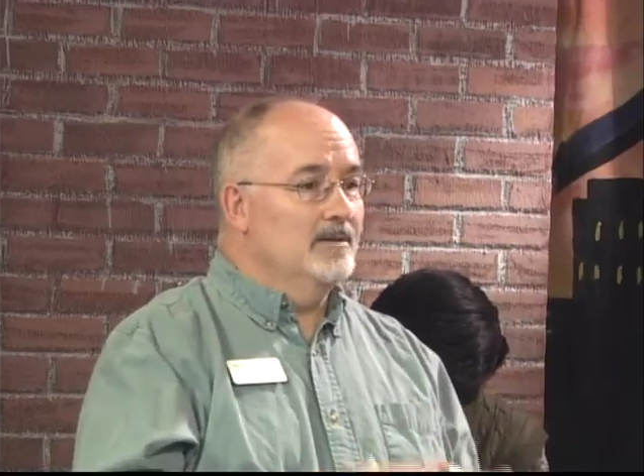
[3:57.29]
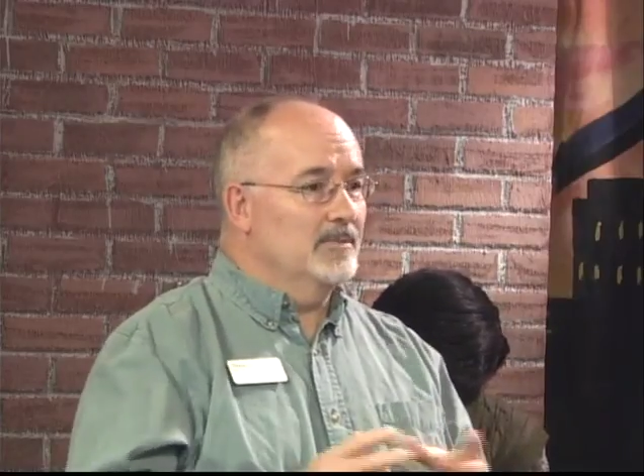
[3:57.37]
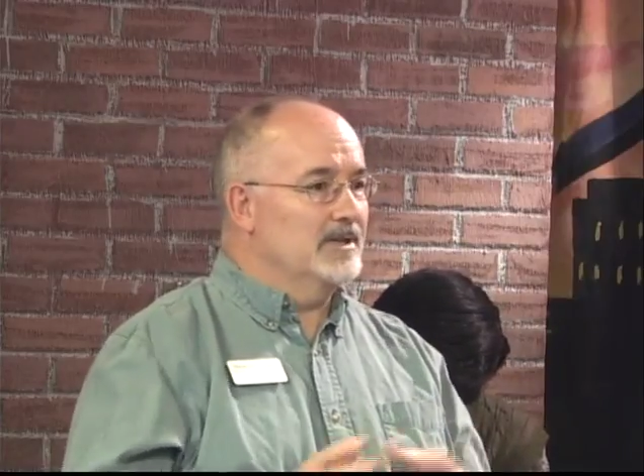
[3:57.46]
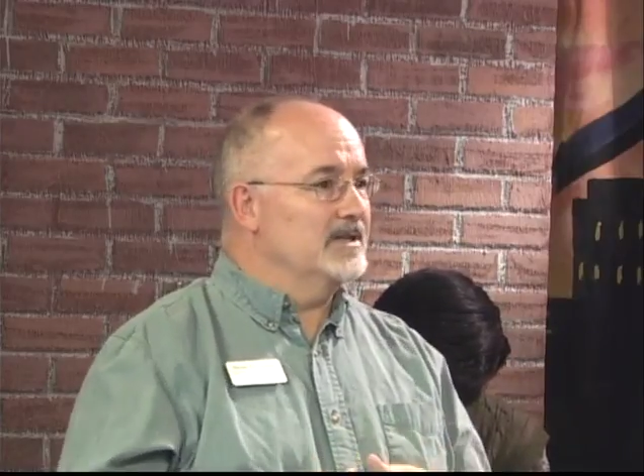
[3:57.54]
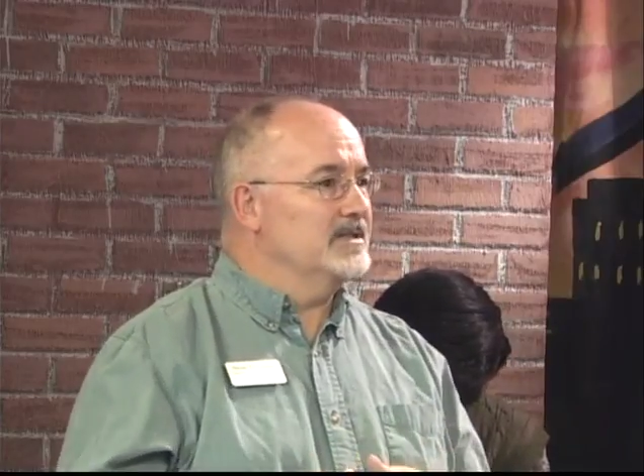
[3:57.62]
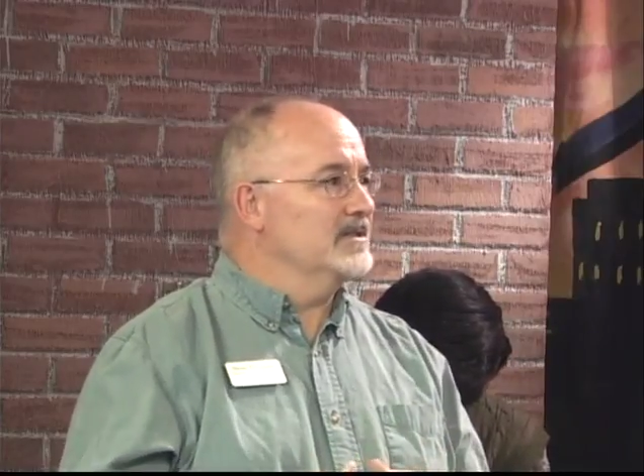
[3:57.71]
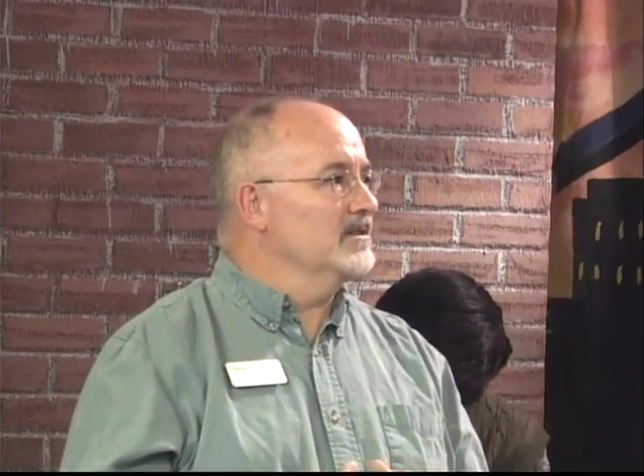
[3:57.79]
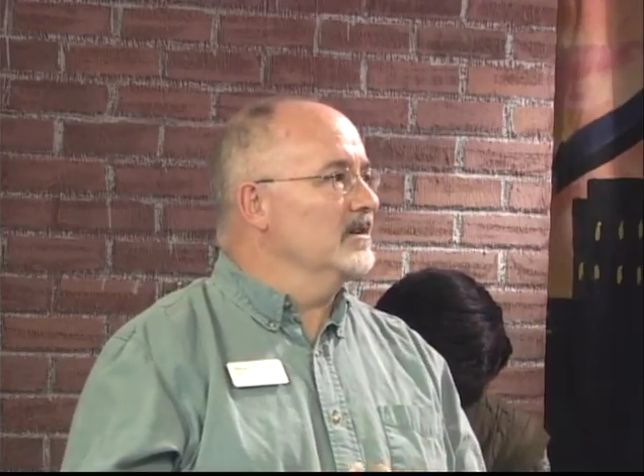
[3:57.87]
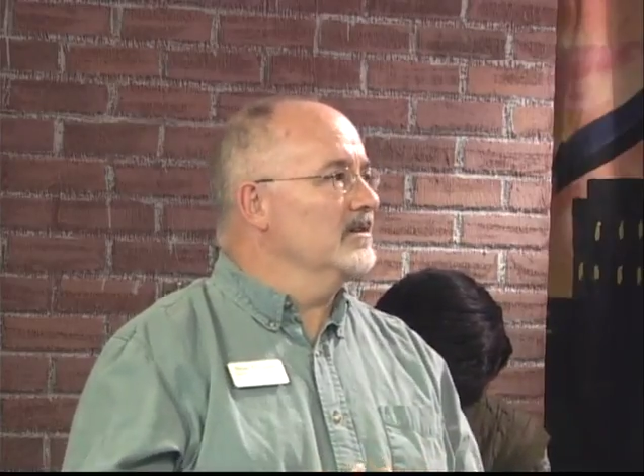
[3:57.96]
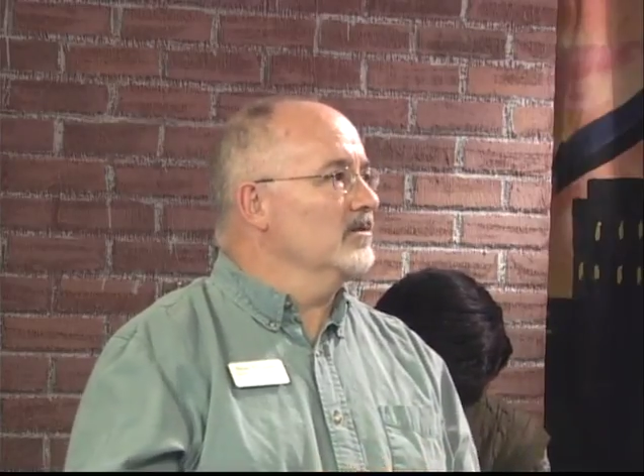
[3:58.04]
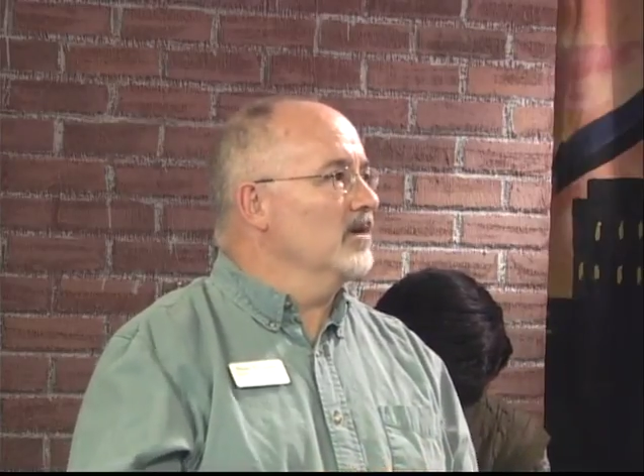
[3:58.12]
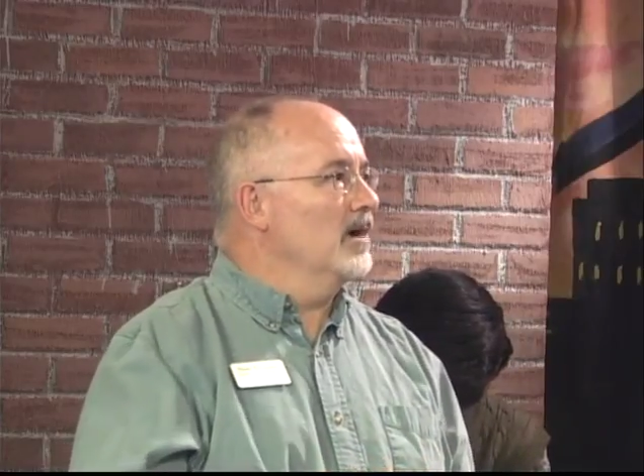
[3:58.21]
But this is
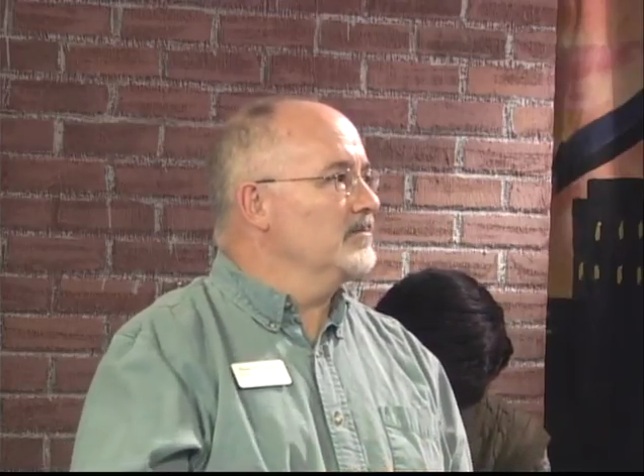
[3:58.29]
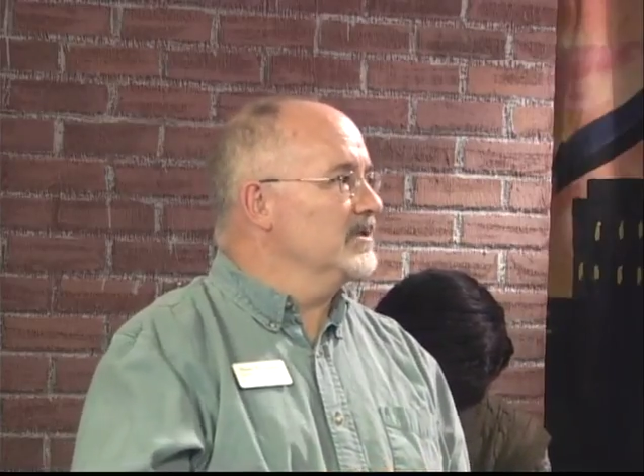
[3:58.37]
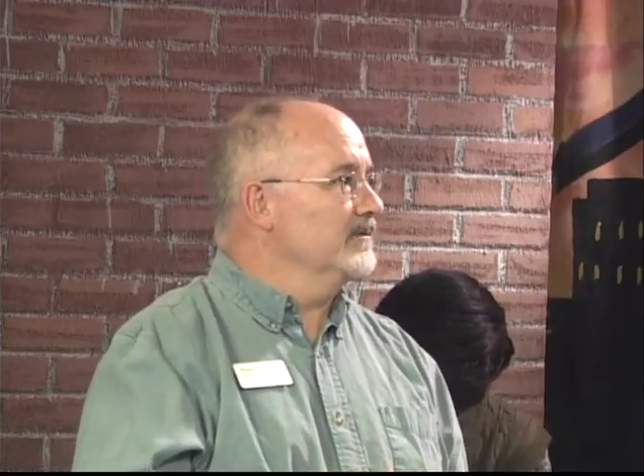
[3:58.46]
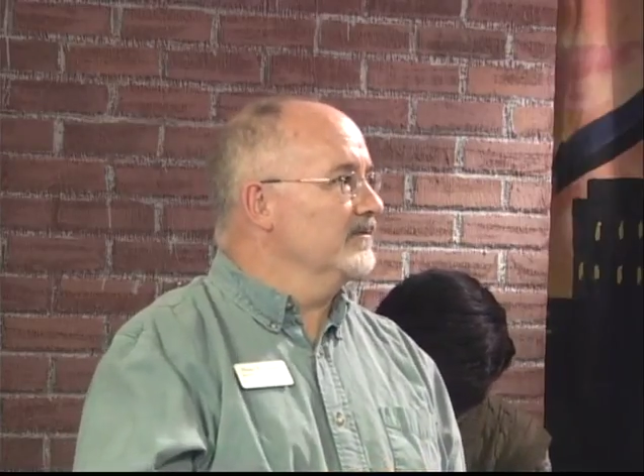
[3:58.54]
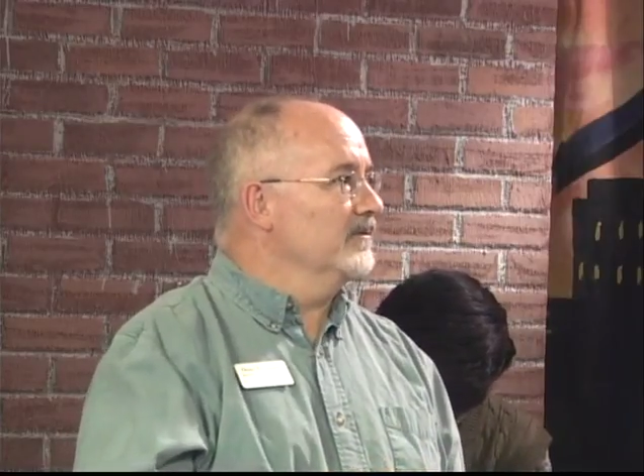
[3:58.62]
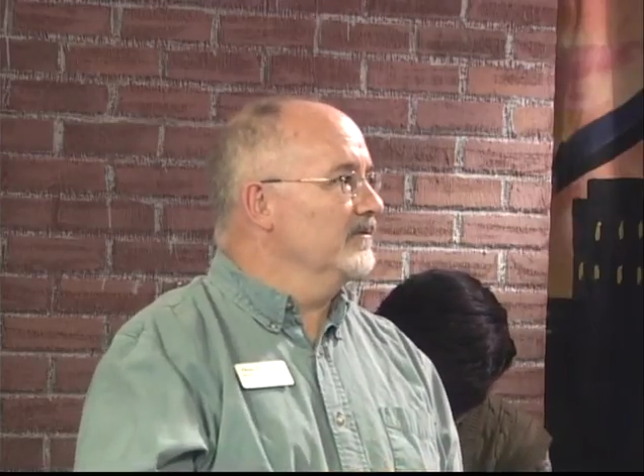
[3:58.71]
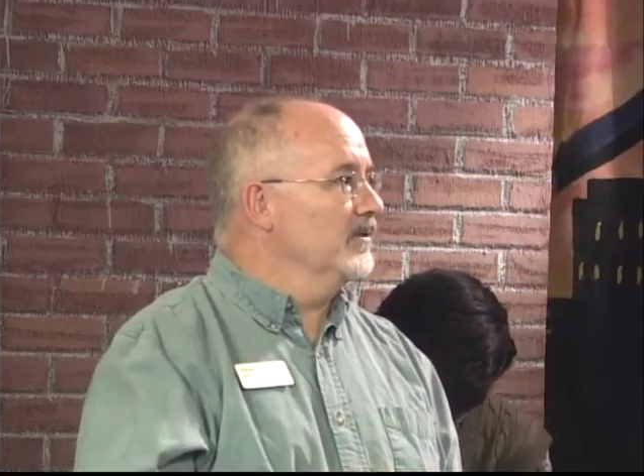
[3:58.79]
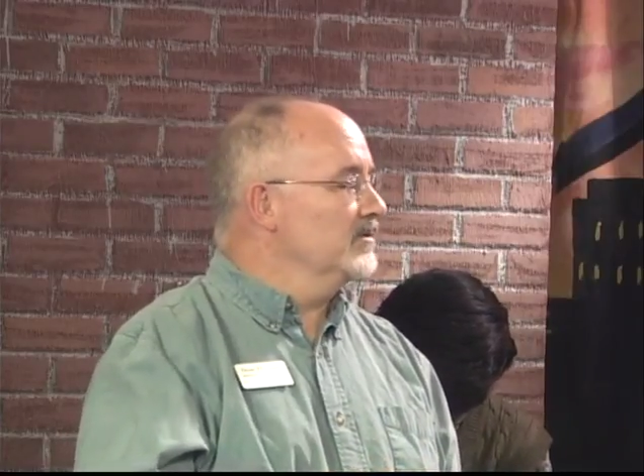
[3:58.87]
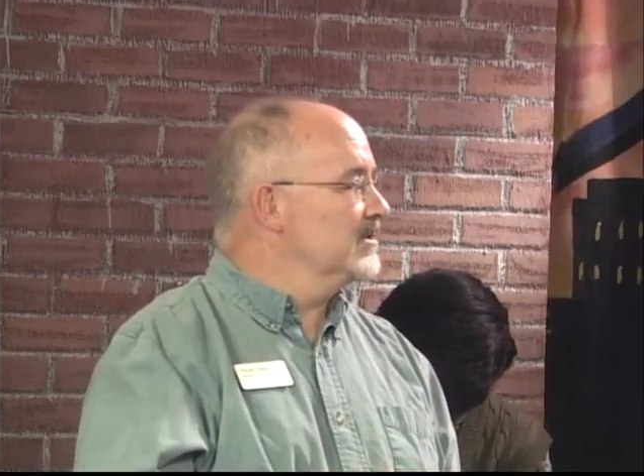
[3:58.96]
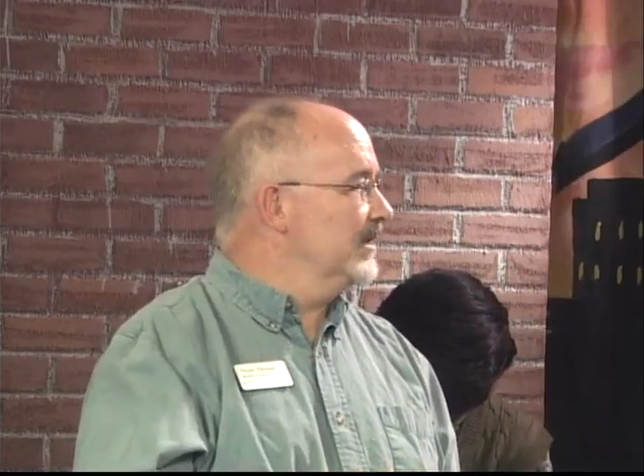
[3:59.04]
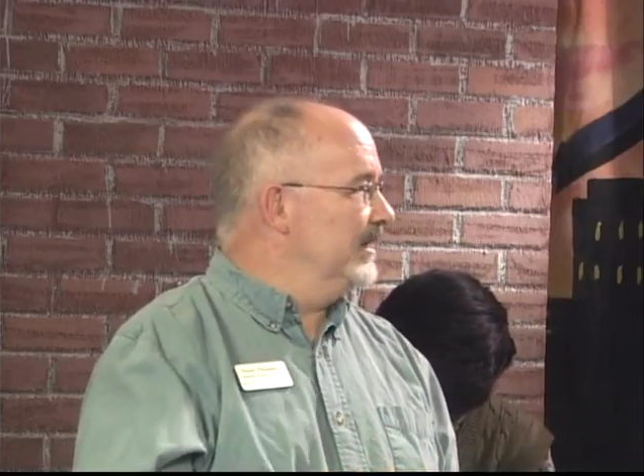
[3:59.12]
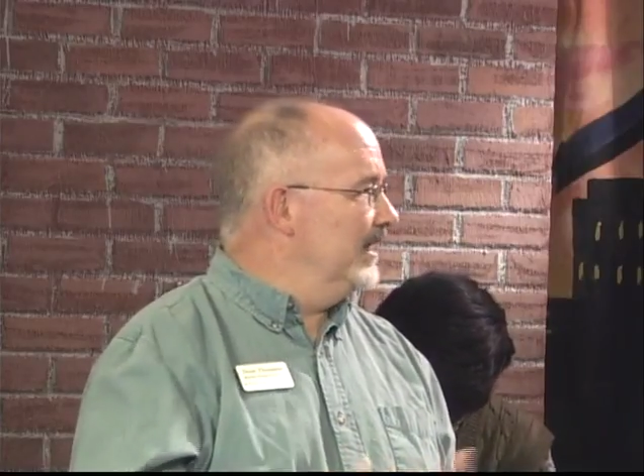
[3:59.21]
another option for
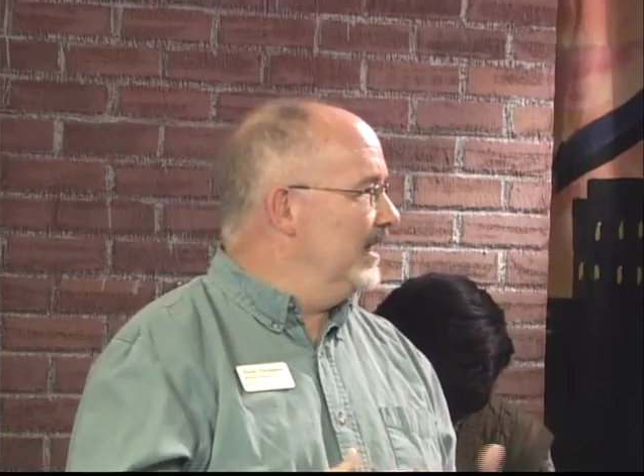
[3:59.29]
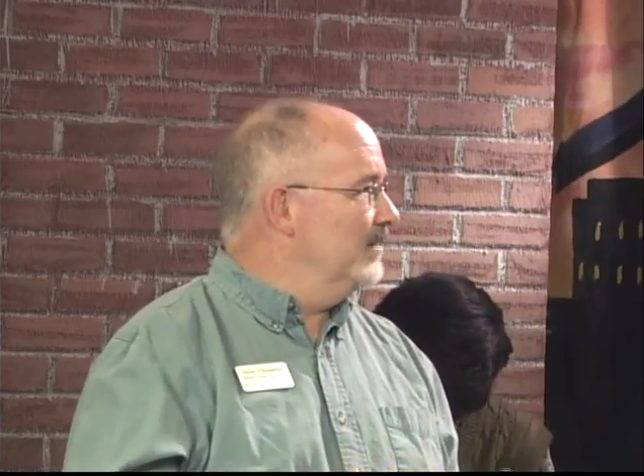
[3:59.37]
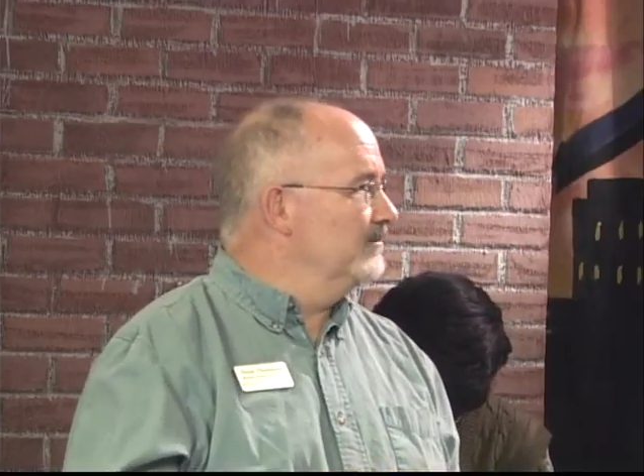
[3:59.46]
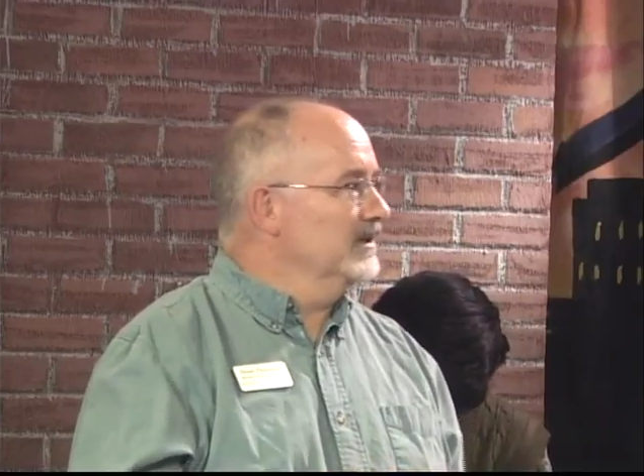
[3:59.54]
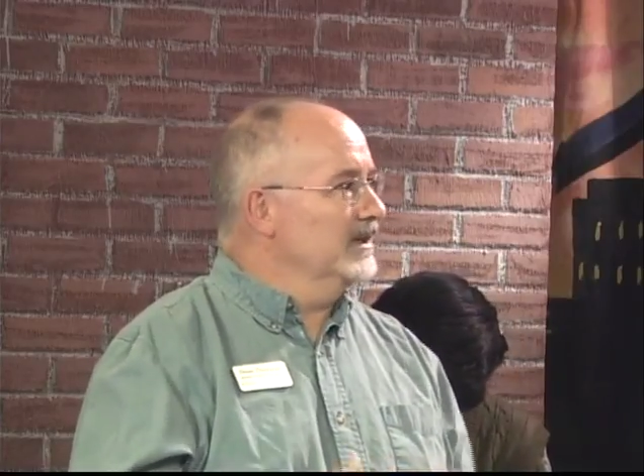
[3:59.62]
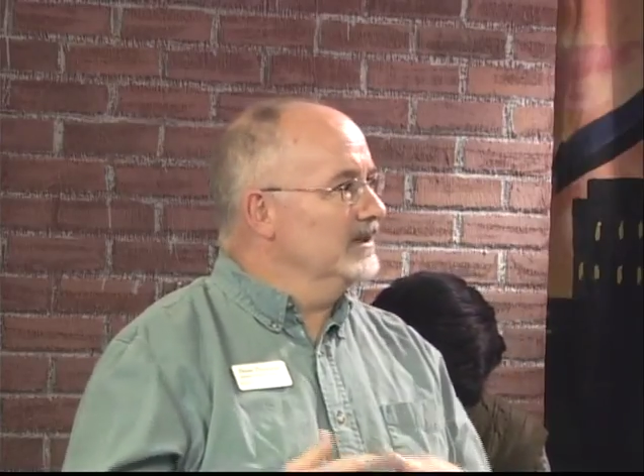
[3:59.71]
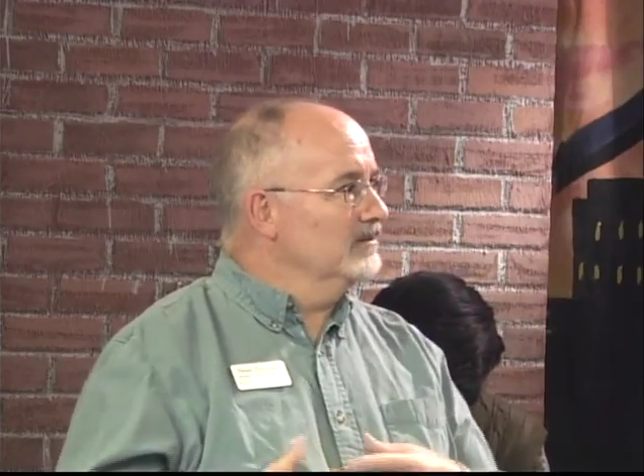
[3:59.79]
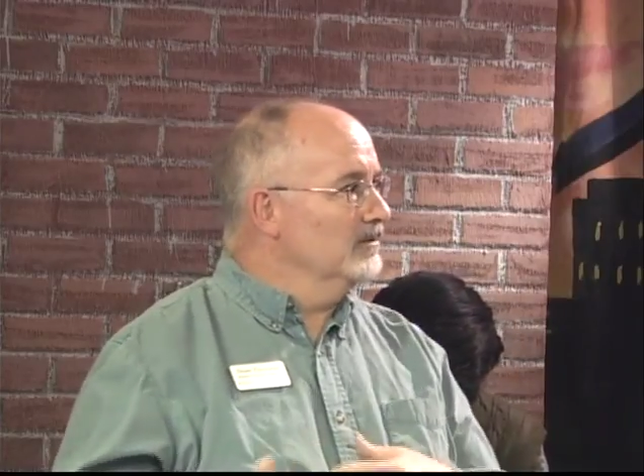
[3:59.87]
folks to get out and get